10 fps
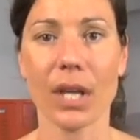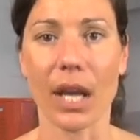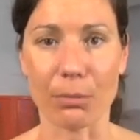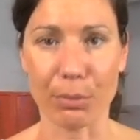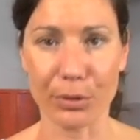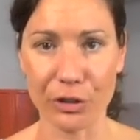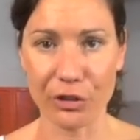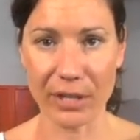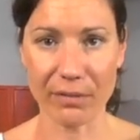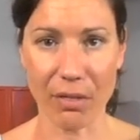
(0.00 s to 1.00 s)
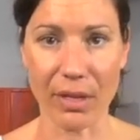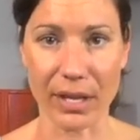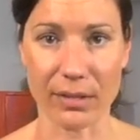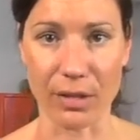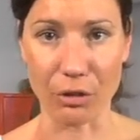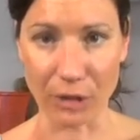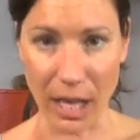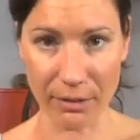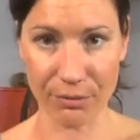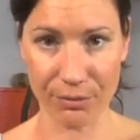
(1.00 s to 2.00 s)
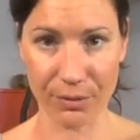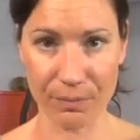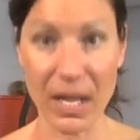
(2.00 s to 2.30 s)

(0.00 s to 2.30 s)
and appreciate the things in your life.